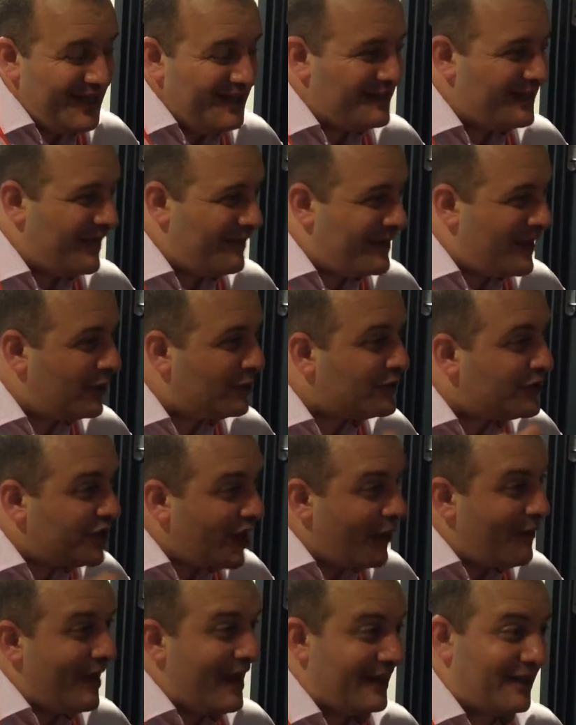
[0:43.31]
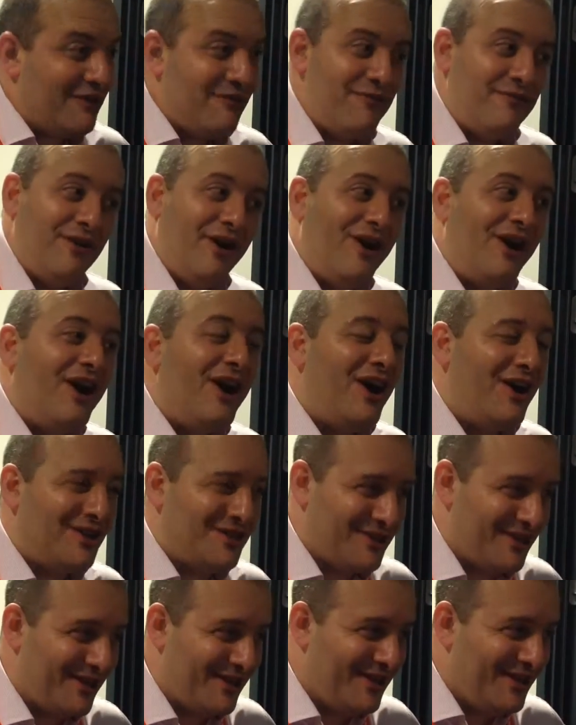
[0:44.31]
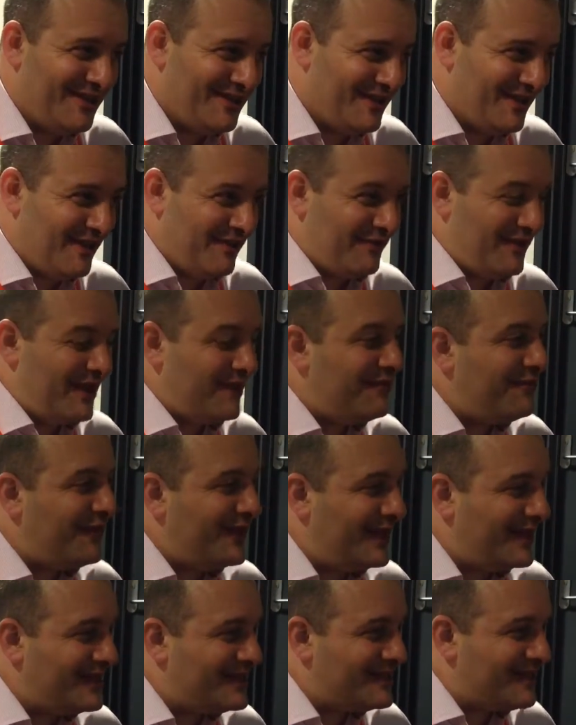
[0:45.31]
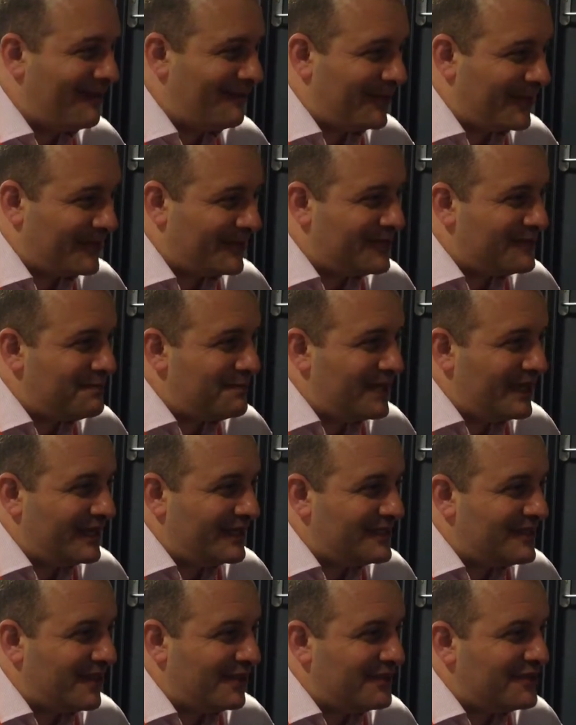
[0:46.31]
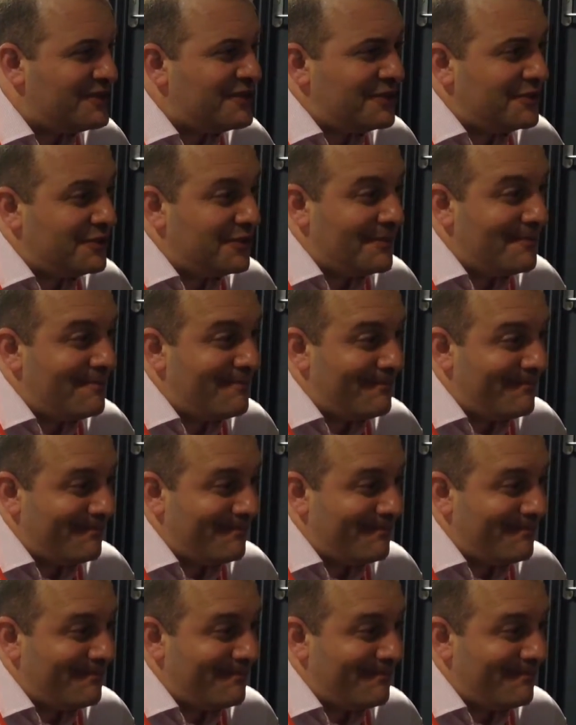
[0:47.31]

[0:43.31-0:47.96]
then they'll go at it far harder than if they feel it's something that's being done to them.